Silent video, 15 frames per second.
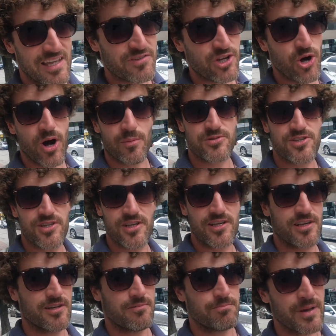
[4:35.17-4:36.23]
if you go up to
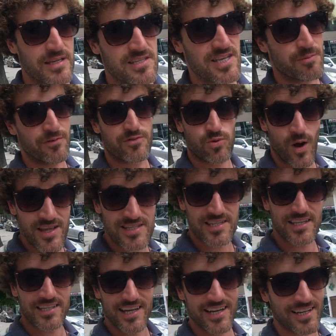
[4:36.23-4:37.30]
the big sum of
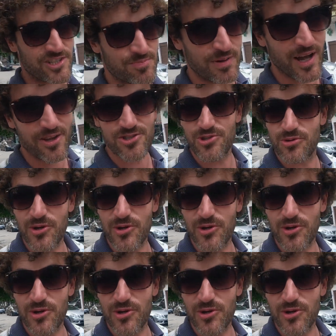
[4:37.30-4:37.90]
20 English pounds,